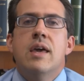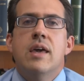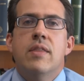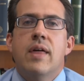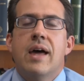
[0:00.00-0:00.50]

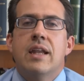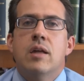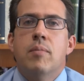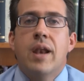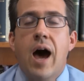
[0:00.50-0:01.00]
in that
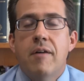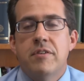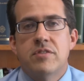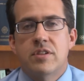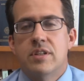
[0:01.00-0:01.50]
in
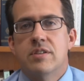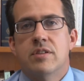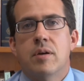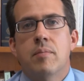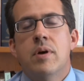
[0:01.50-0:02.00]

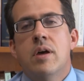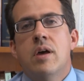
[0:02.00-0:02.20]
monophysitism,